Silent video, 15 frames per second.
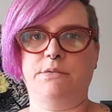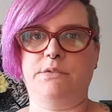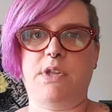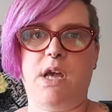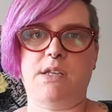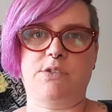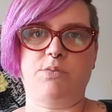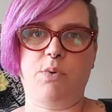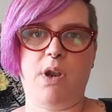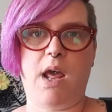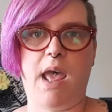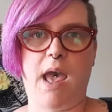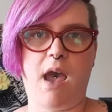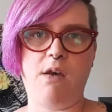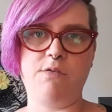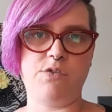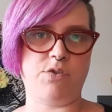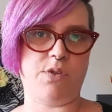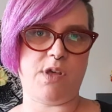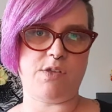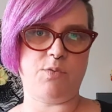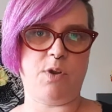that's what I have, so
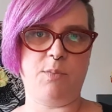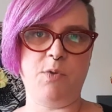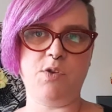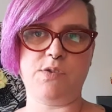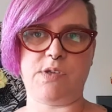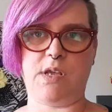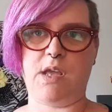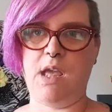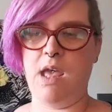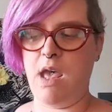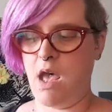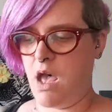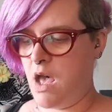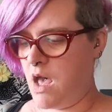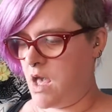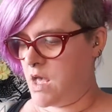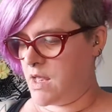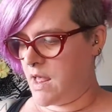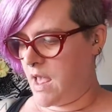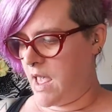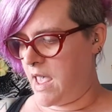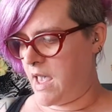that's what I'm using.
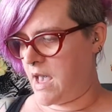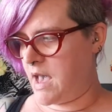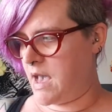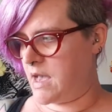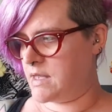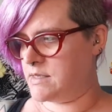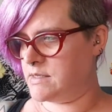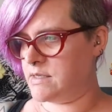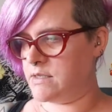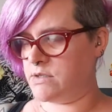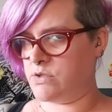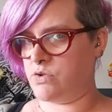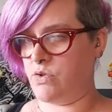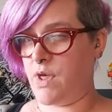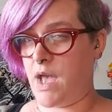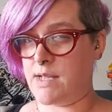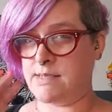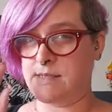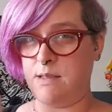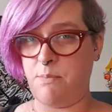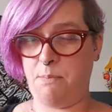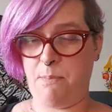And so
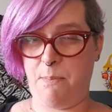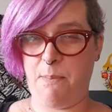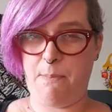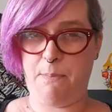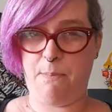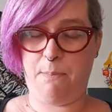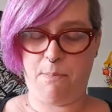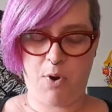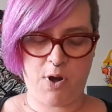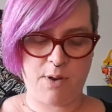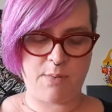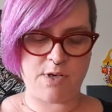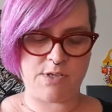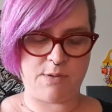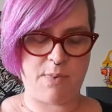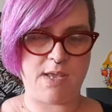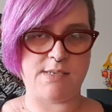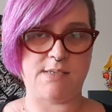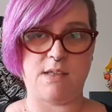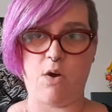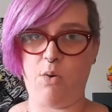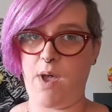that's pretty much the
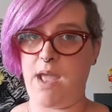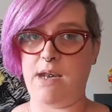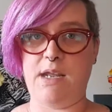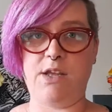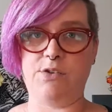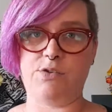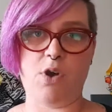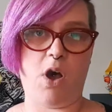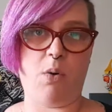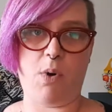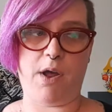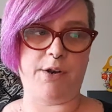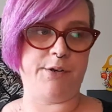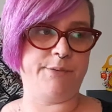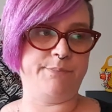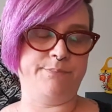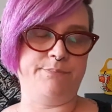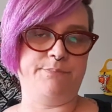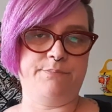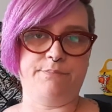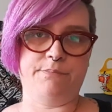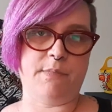basis. Oh, and I use hot water.
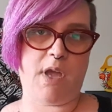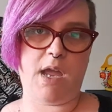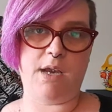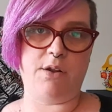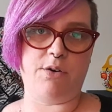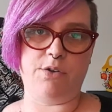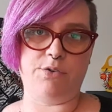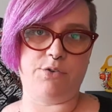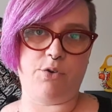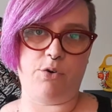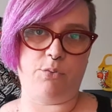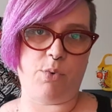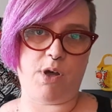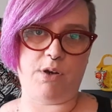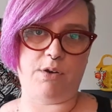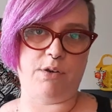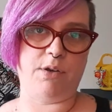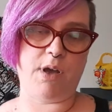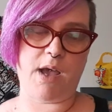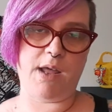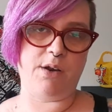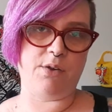I don't use cold water.
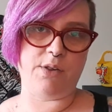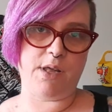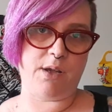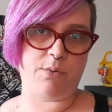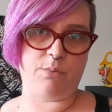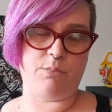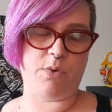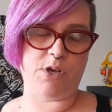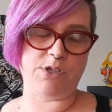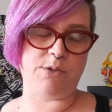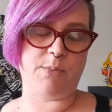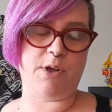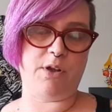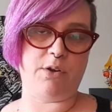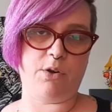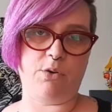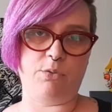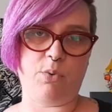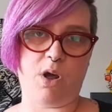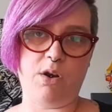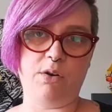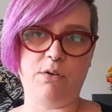I don't like washing my hair in cold
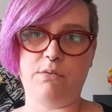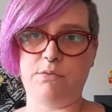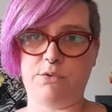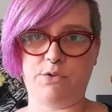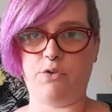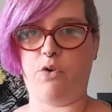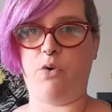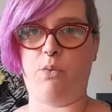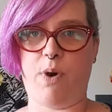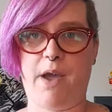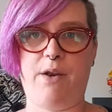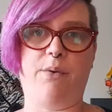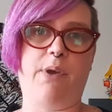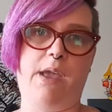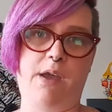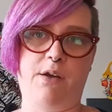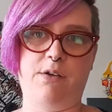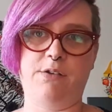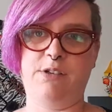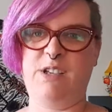water, so I don't care.